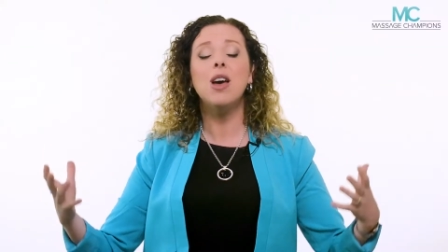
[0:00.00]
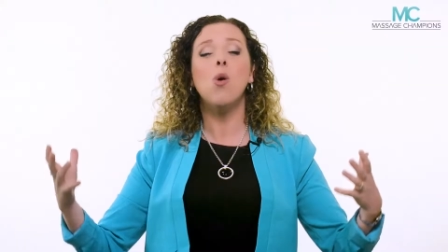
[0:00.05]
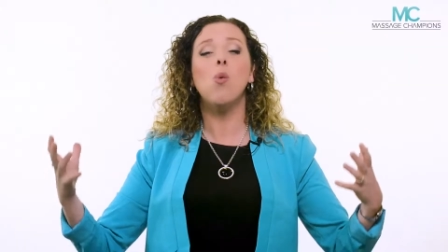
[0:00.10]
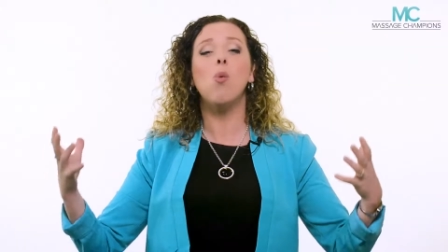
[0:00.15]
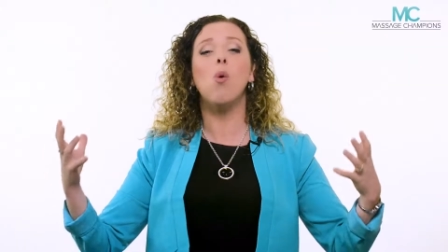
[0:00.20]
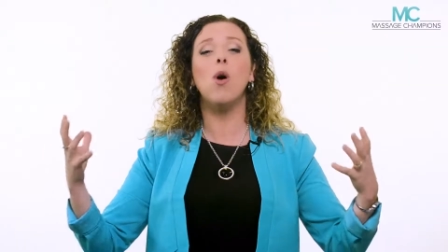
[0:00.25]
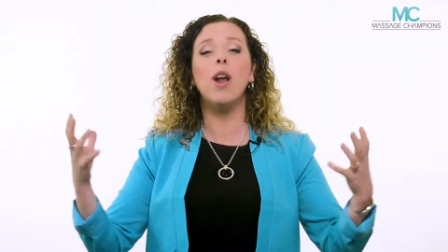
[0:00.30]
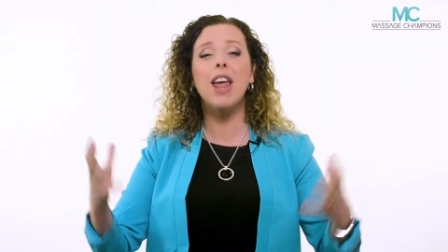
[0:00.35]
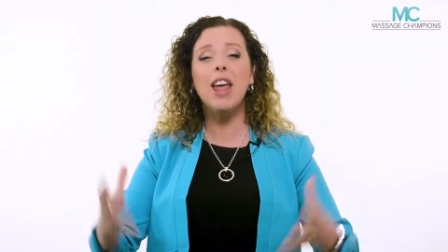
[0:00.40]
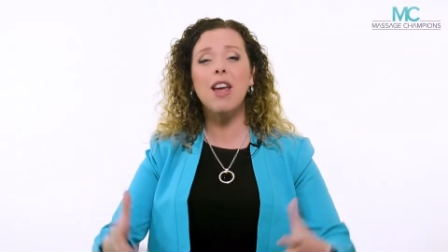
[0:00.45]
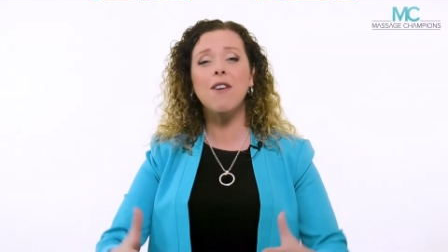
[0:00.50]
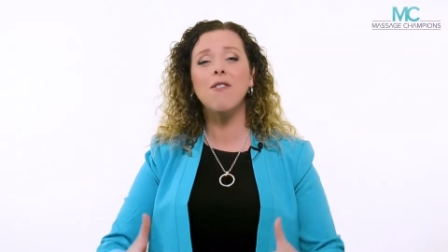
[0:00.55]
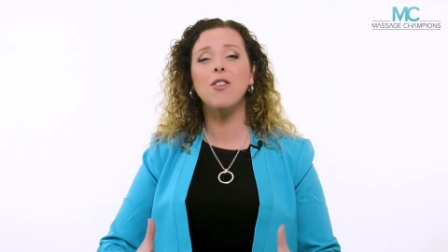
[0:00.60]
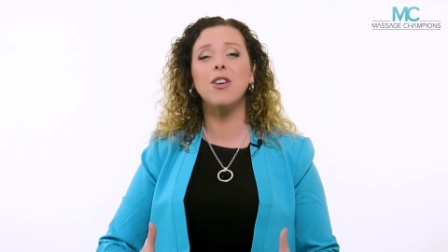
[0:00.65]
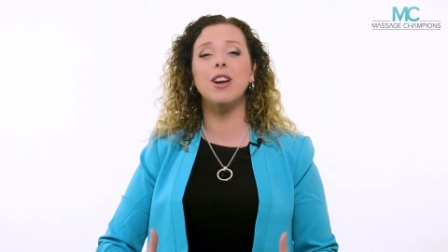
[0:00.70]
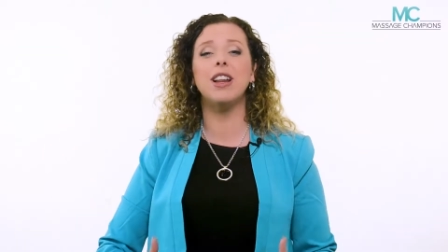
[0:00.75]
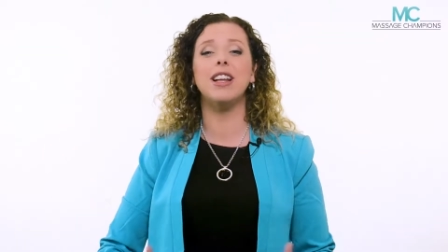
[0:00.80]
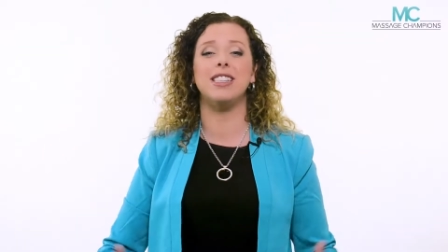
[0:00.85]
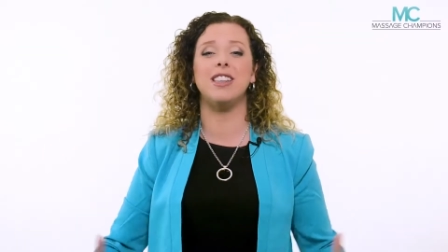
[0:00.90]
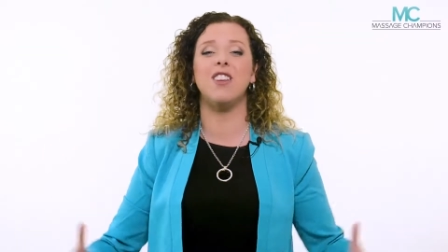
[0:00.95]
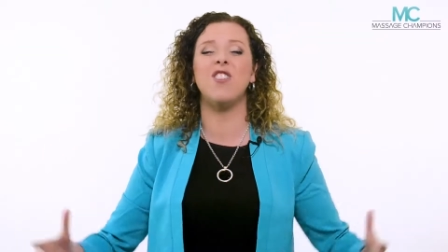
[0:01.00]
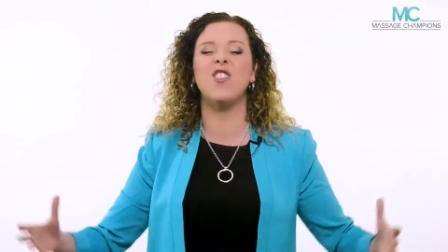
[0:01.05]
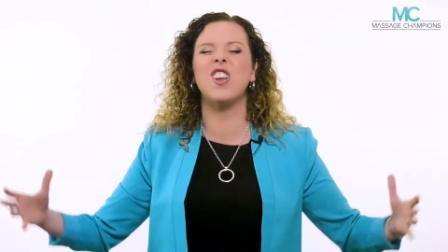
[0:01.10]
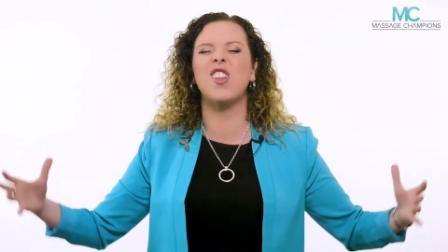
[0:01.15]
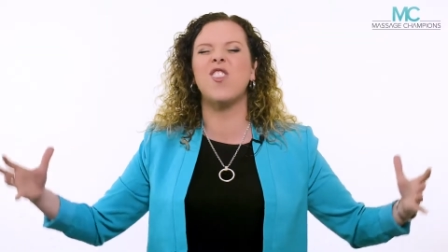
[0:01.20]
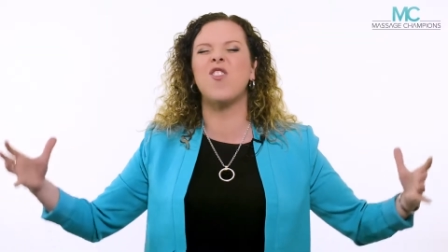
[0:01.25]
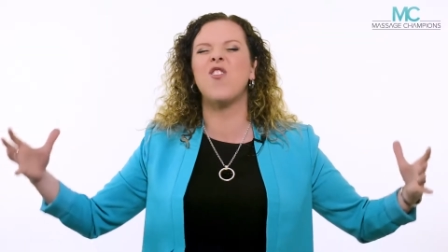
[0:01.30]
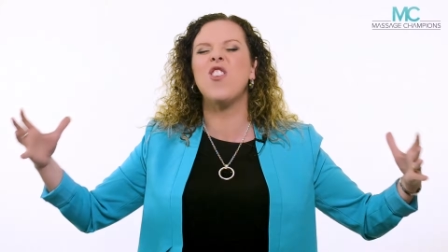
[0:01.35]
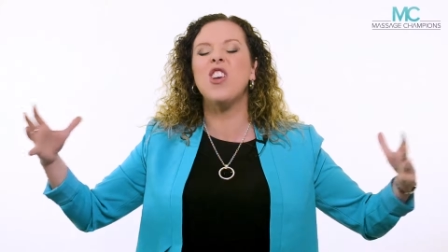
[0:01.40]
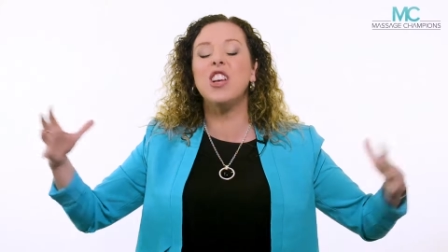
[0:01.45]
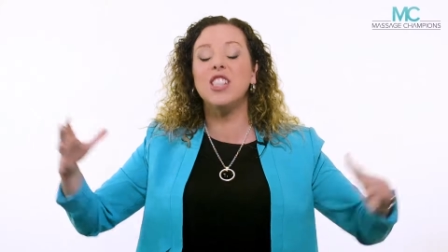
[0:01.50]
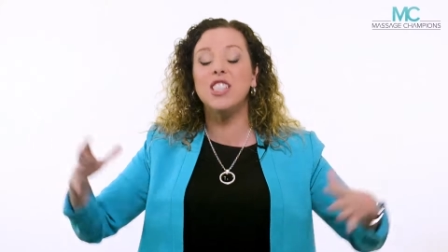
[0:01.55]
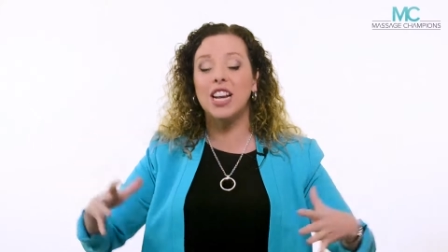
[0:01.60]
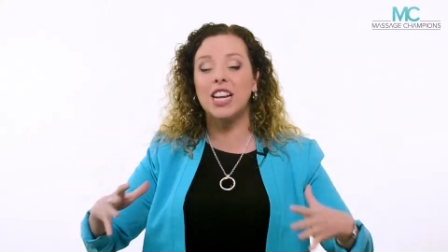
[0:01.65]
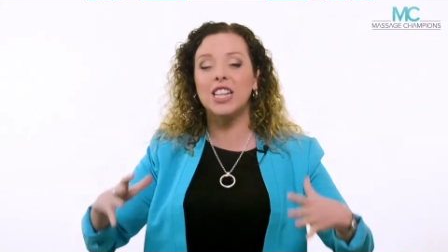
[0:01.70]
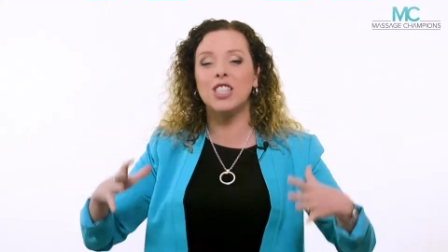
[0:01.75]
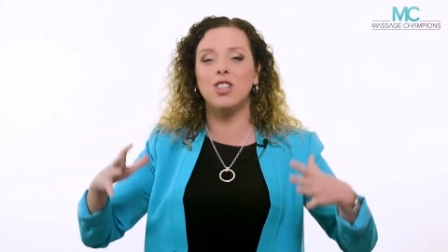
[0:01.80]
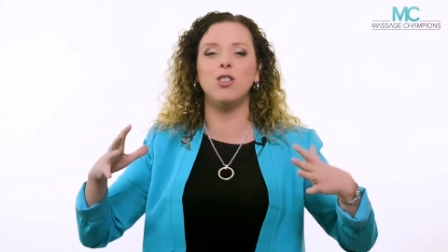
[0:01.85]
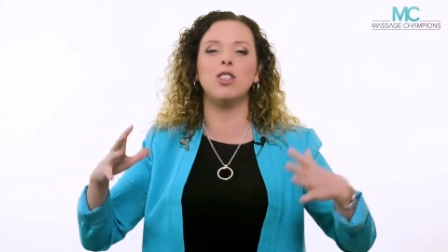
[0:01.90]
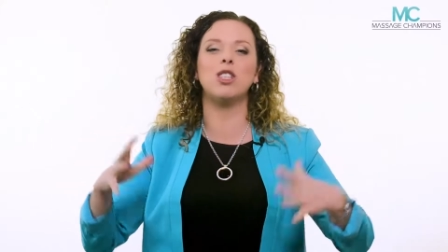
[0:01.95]
whatever it is, it just feels like
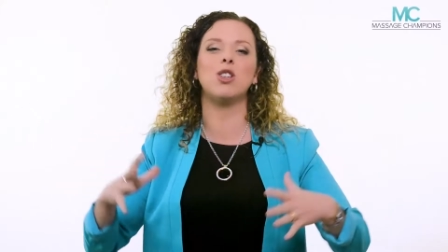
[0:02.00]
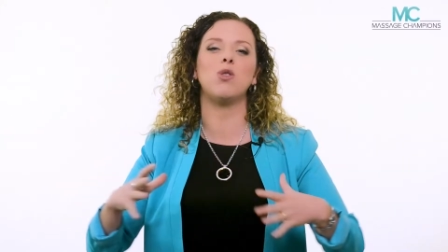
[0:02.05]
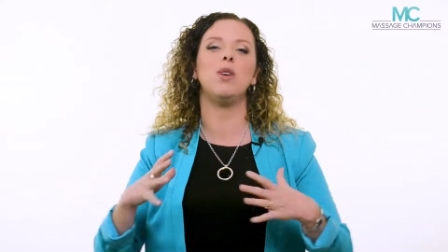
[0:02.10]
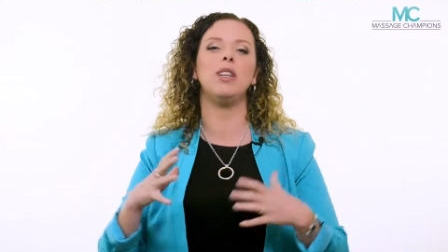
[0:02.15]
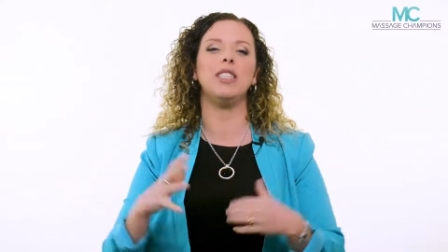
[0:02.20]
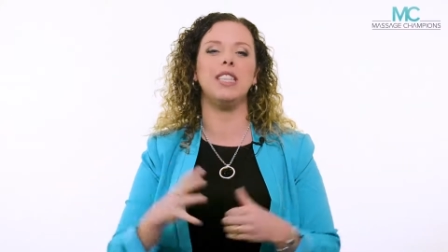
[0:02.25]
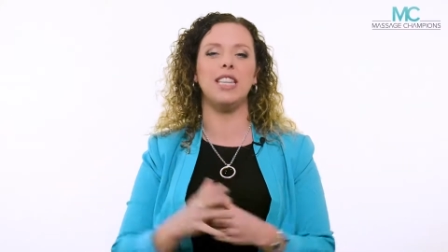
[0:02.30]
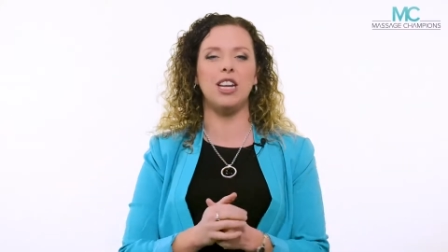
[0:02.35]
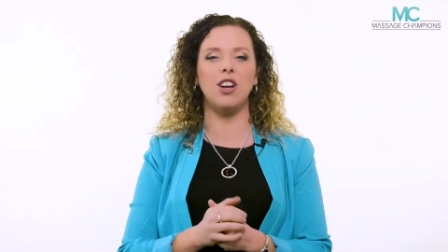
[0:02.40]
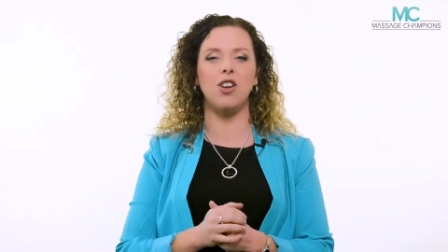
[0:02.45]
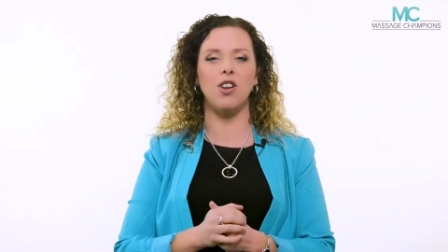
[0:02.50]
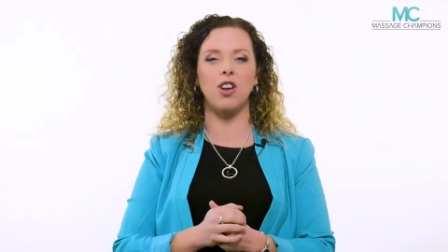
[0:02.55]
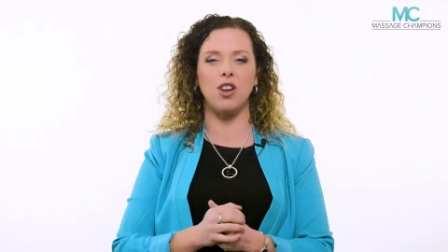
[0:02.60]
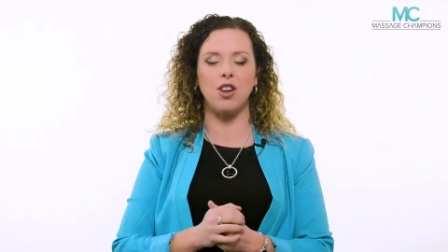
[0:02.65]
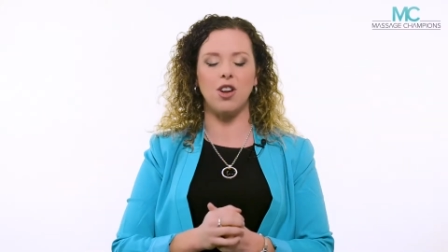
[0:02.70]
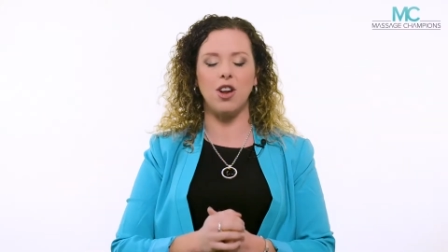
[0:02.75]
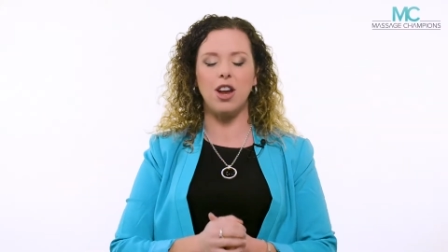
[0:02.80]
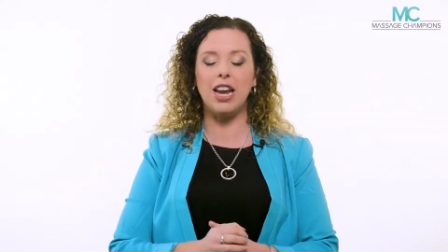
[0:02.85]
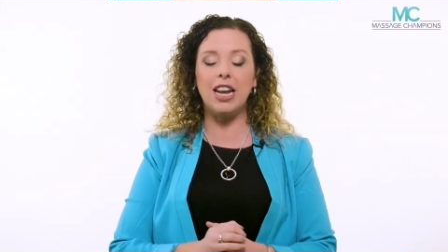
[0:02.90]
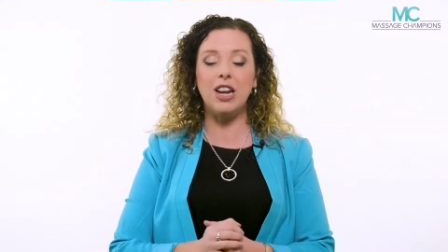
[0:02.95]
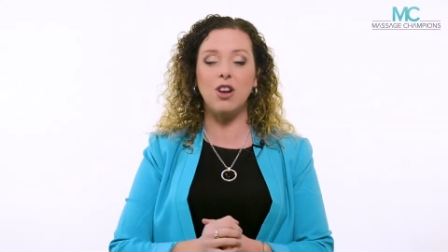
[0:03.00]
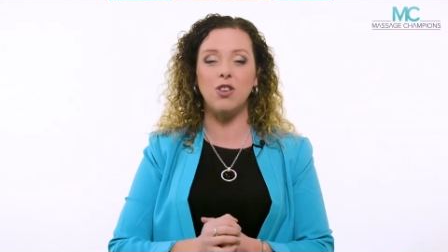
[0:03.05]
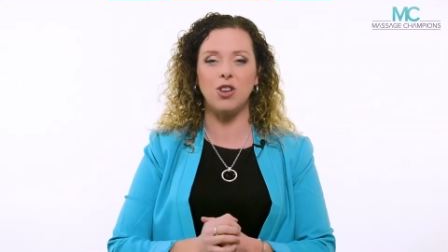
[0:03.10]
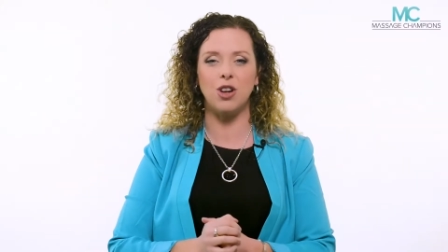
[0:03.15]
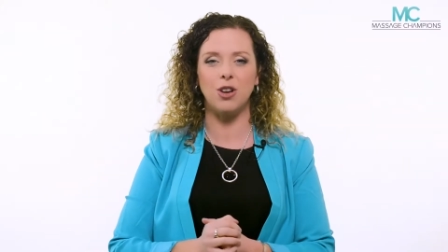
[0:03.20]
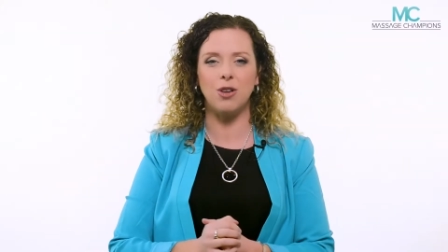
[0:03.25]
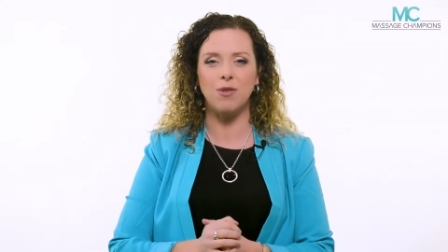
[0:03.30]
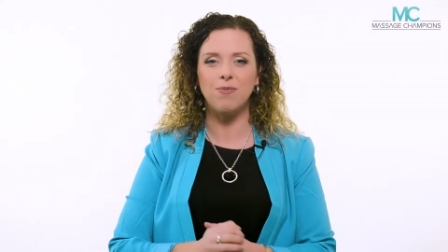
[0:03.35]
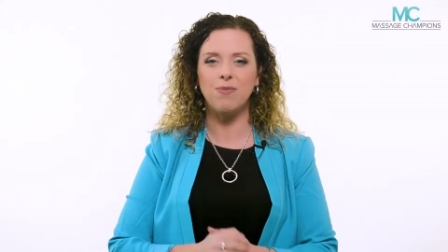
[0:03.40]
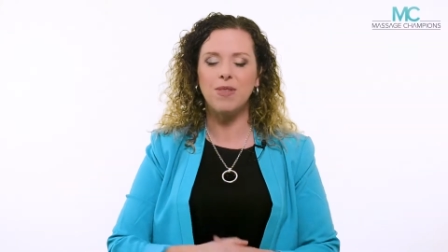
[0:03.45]
it's all squeezing in on you.